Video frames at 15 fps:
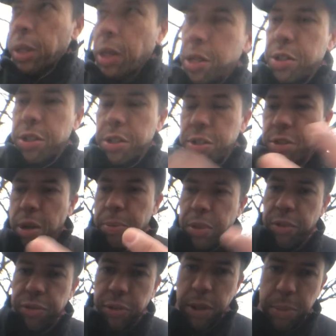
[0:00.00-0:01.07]
It's just
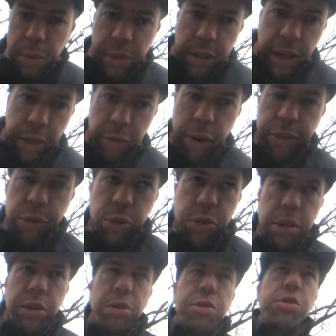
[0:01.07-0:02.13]
something for them to take refuge
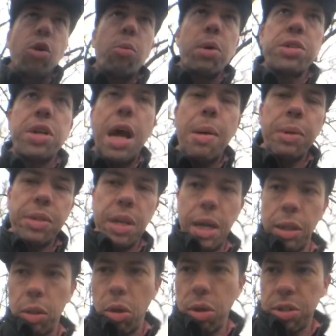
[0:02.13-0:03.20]
in. There's so much
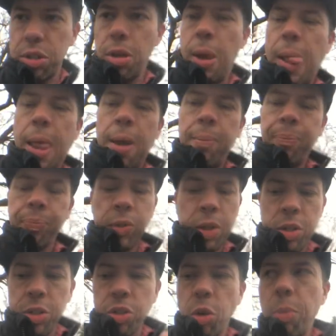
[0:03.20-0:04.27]
habitat loss.
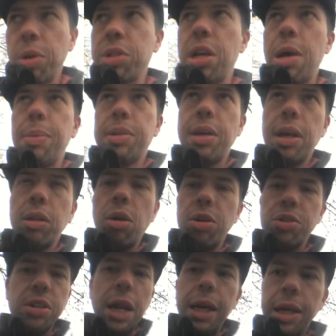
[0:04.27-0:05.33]
So much habitat
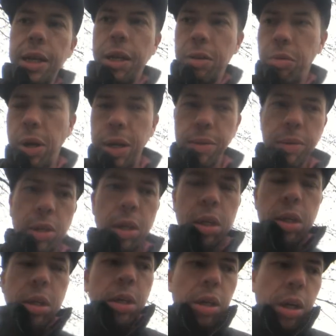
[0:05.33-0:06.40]
loss, and I get it, right?
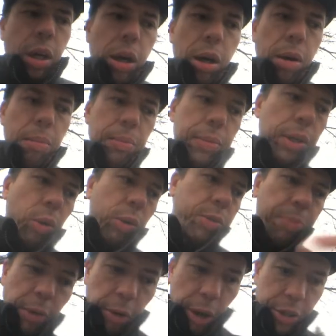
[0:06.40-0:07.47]
You know, it's
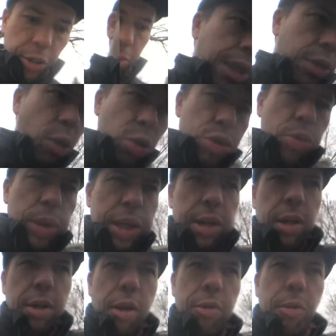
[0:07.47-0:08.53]
progression. God knows we
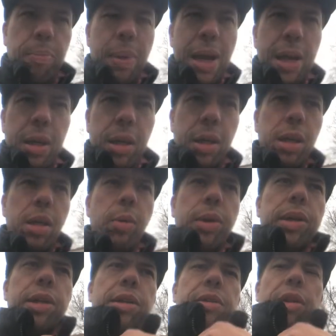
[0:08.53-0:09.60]
need another bank, and we
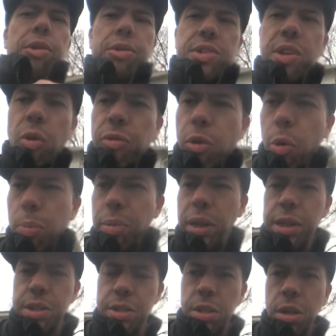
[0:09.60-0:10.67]
need another cell phone
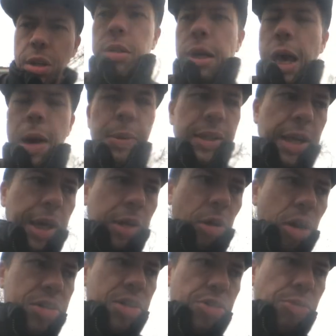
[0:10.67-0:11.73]
place. Habitat
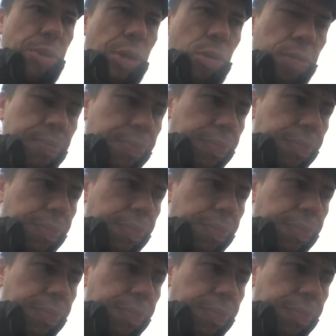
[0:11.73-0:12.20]
loss is real.